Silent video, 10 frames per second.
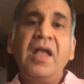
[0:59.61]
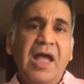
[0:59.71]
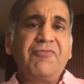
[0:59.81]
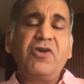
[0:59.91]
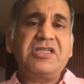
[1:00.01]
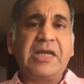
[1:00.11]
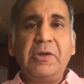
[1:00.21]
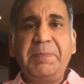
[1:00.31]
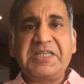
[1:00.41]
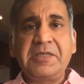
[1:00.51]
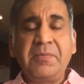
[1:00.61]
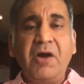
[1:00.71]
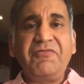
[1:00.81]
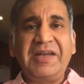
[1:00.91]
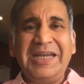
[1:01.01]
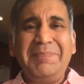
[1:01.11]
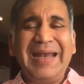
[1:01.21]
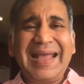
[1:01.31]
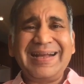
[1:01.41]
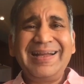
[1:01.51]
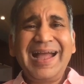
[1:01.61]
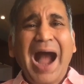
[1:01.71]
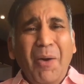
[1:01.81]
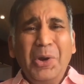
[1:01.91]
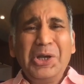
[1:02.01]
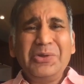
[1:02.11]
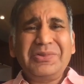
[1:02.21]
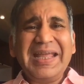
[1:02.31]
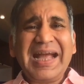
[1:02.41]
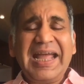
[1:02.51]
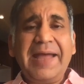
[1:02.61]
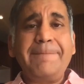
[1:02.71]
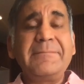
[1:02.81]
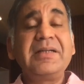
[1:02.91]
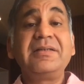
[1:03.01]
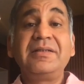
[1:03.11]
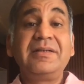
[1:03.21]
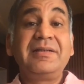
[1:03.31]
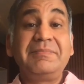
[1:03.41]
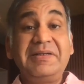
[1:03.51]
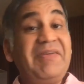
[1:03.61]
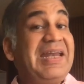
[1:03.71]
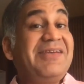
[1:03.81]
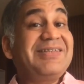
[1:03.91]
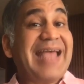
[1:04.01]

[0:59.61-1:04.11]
Of course, that would piss him off and he'd be like, "How old do you think I am?" But when he was